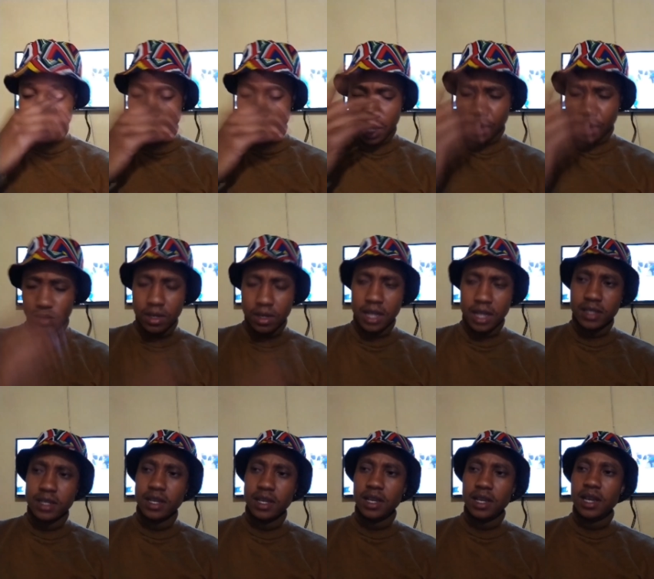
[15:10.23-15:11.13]
Can't do
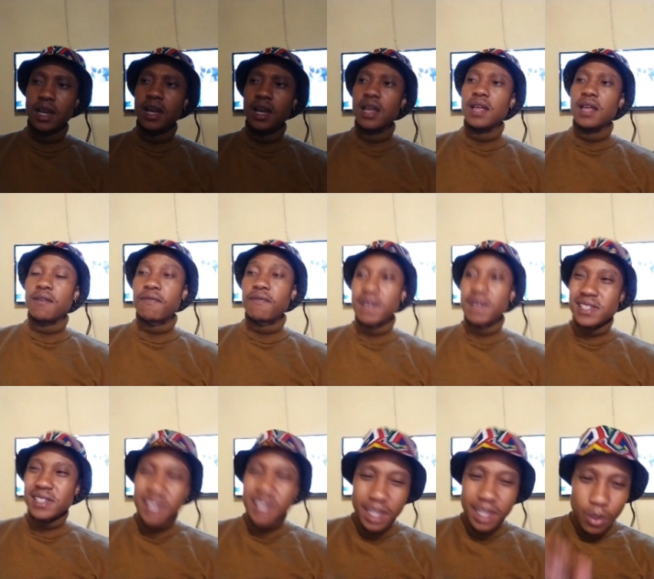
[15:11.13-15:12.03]
that.
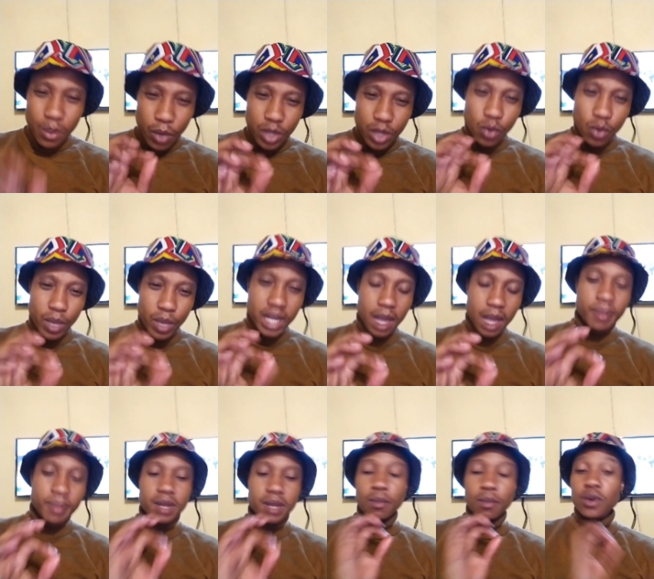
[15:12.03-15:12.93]
First thing when you wake
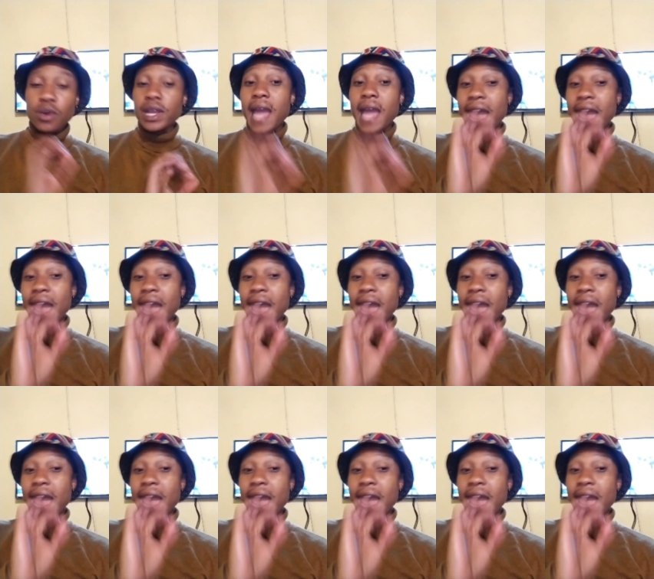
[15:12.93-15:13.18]
up in the morning,